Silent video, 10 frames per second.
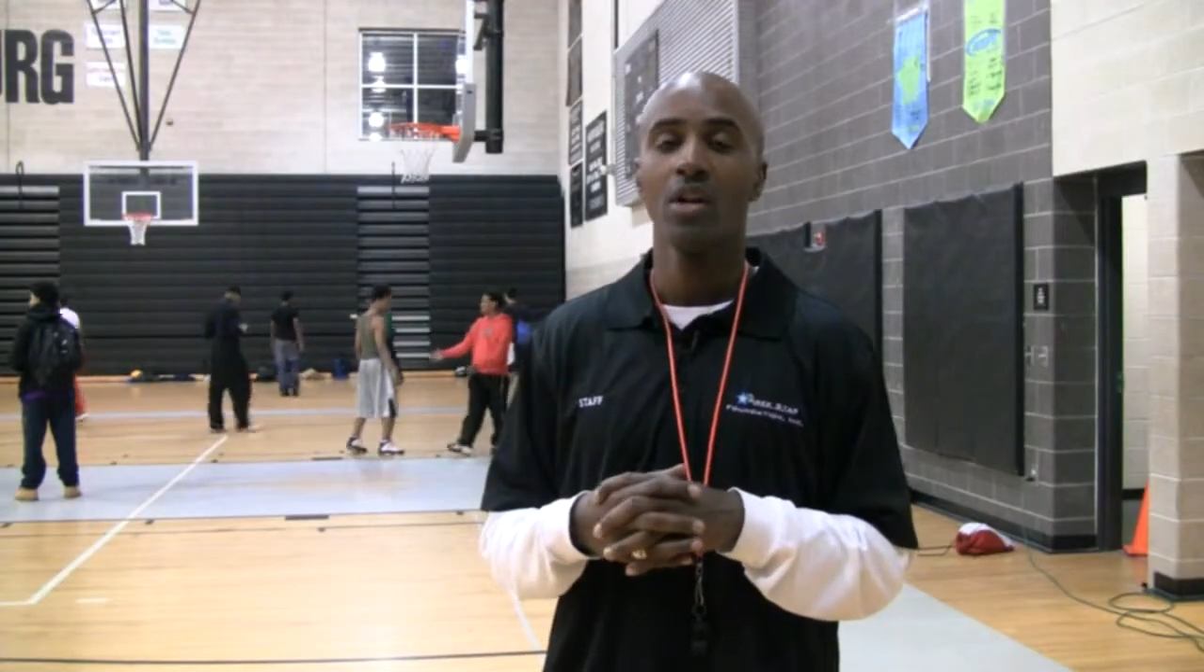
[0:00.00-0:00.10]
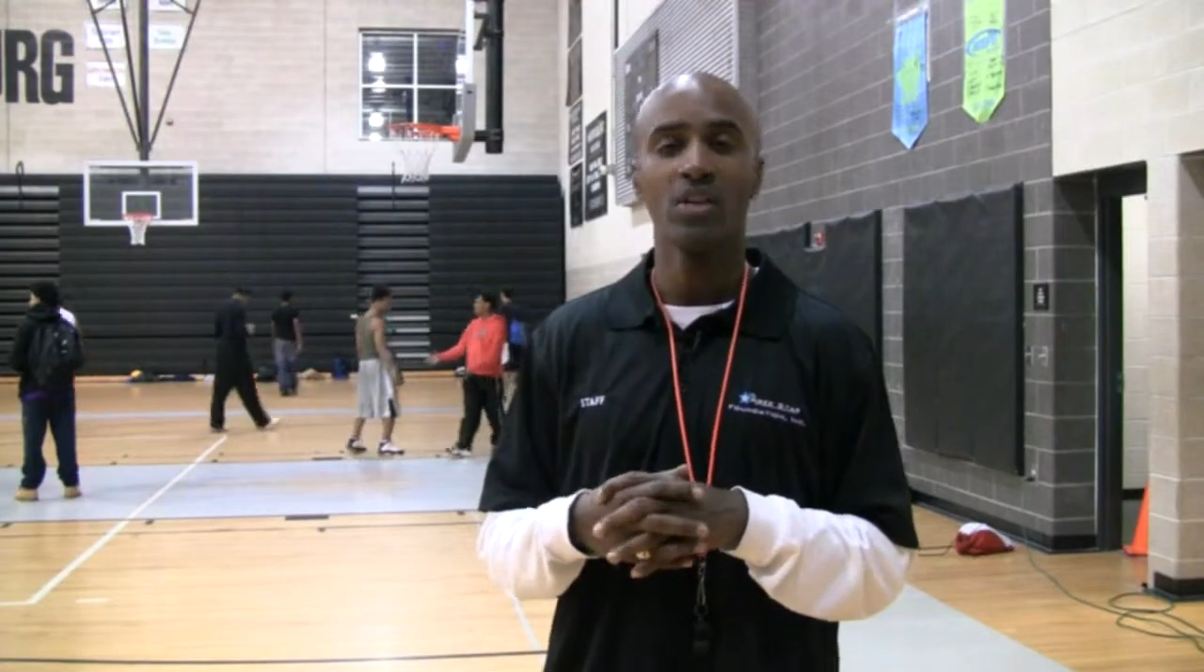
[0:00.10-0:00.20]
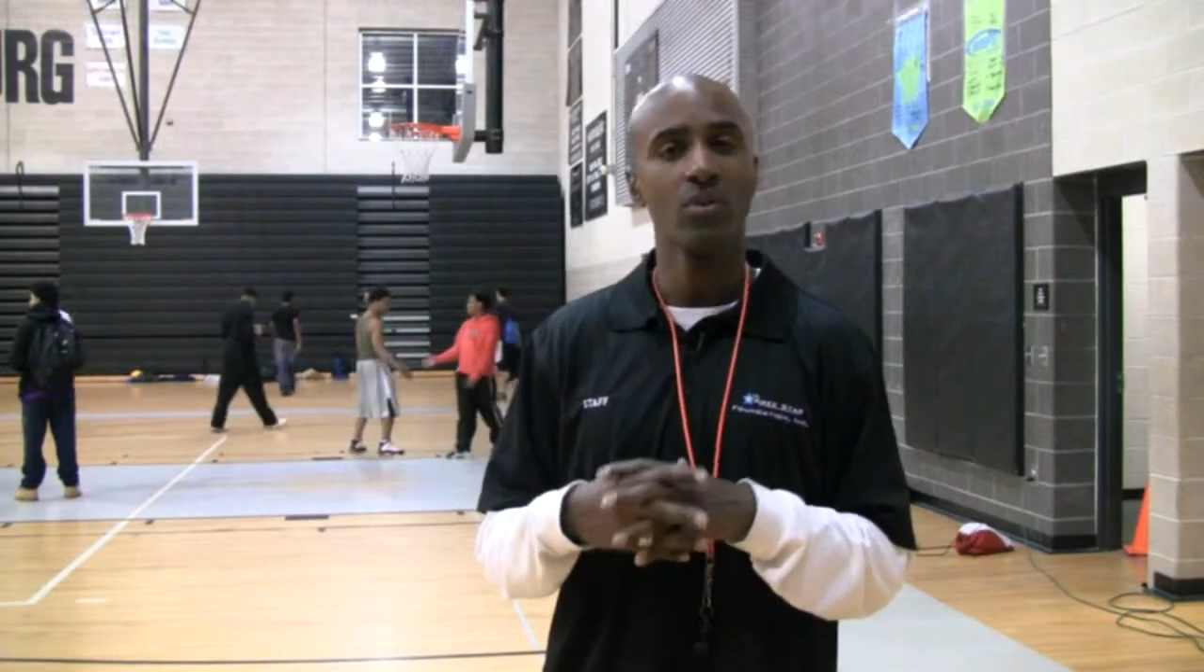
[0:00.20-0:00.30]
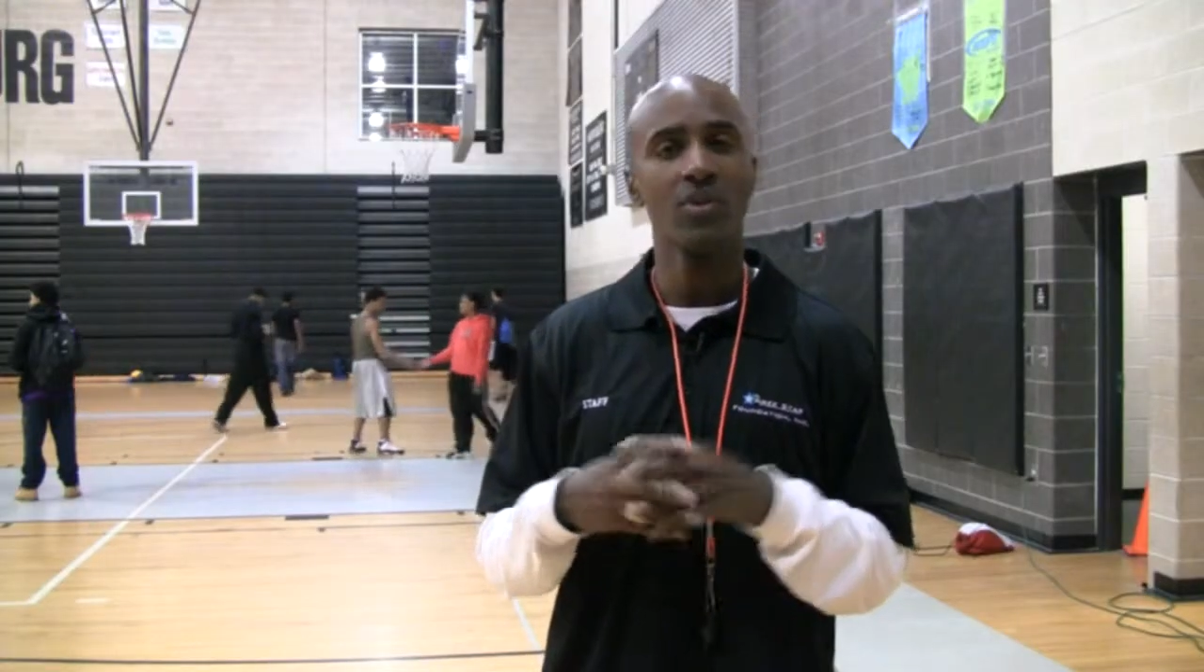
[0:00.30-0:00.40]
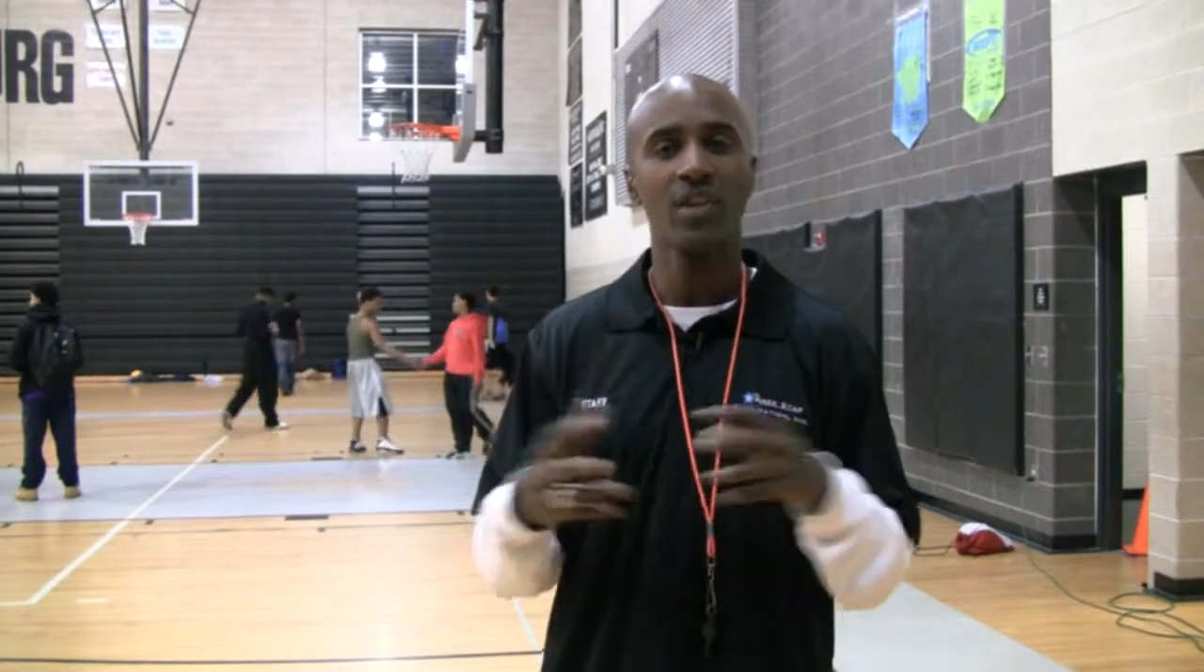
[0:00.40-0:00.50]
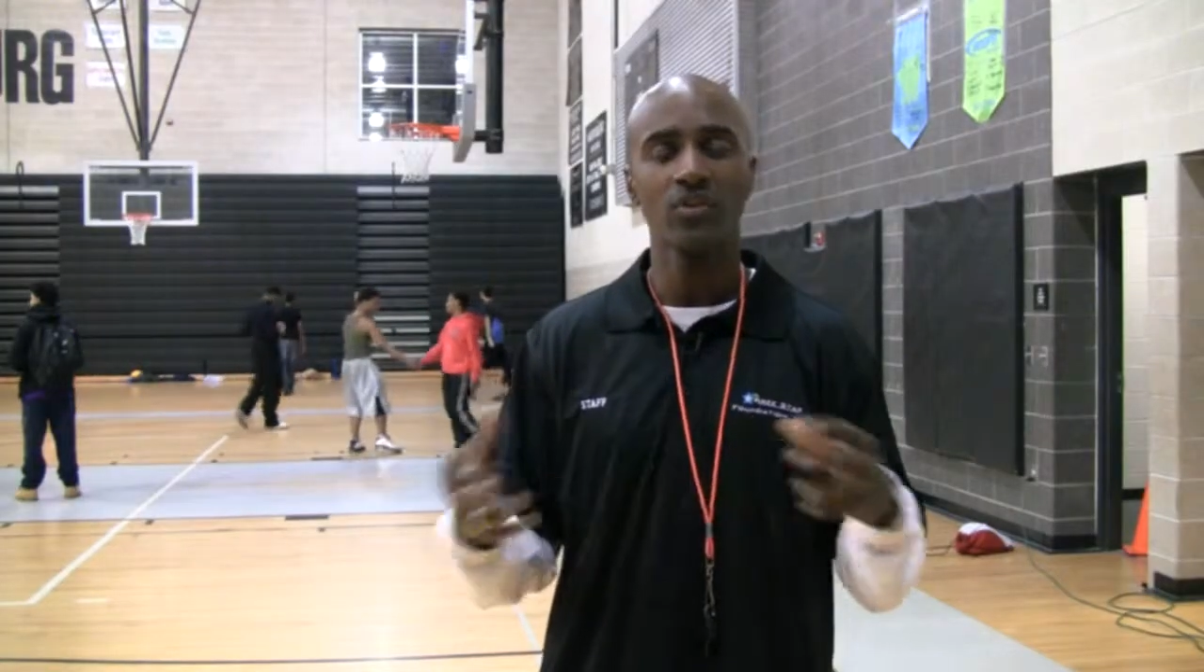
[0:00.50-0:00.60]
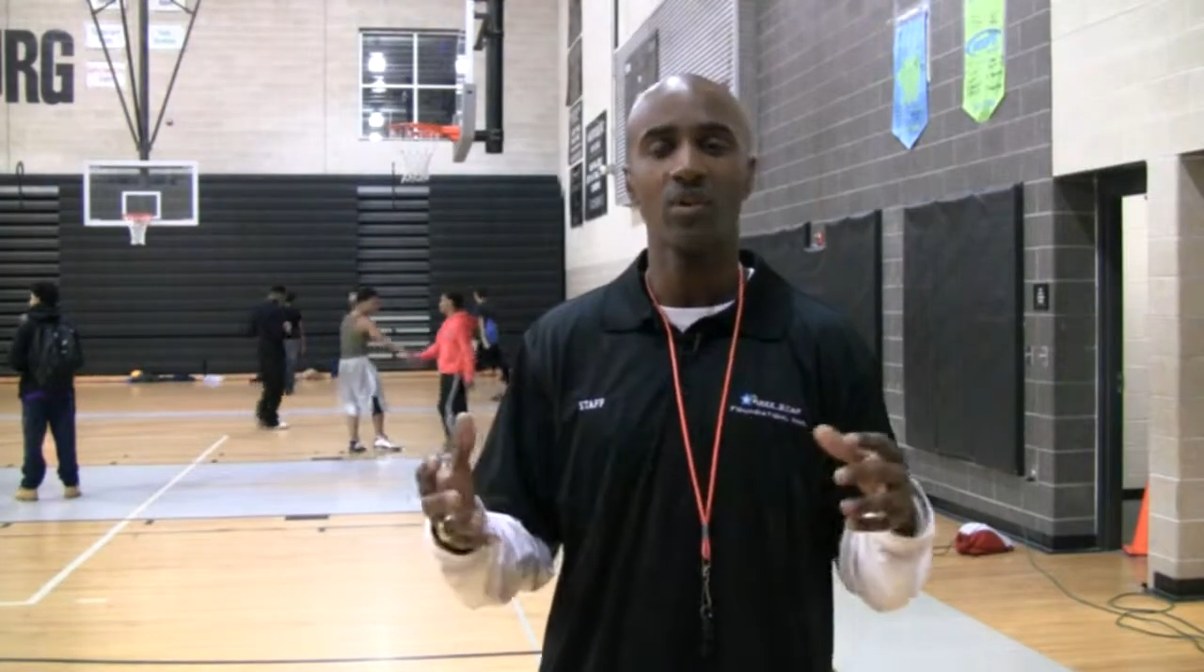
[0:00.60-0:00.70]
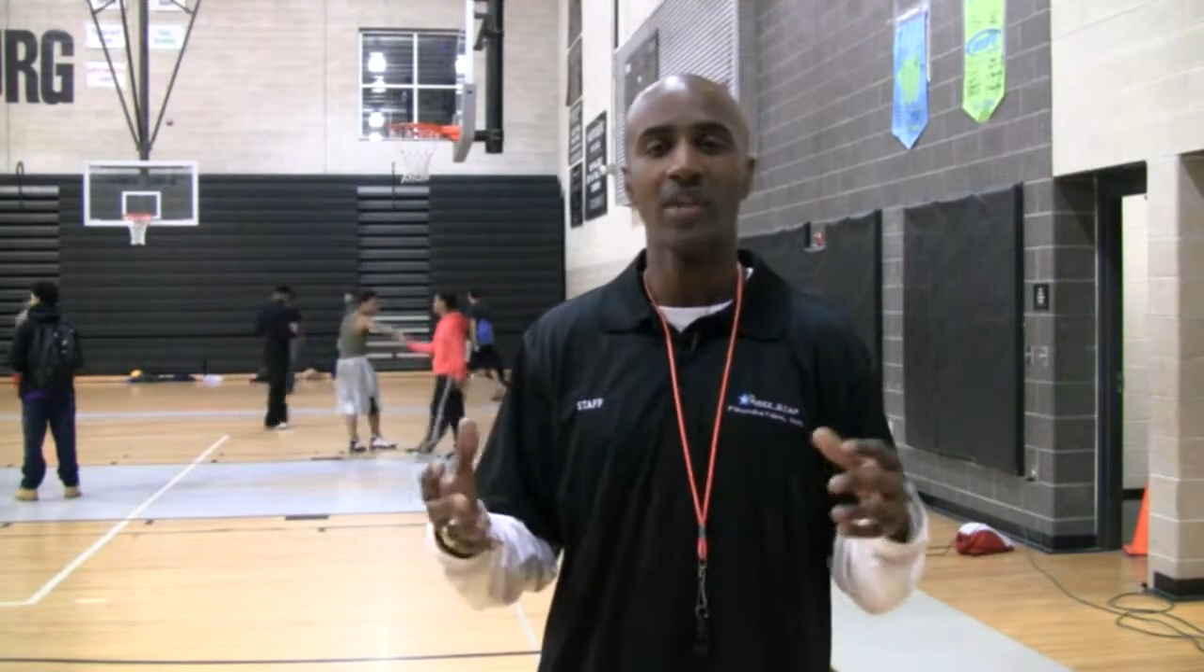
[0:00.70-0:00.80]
that's one of the things we're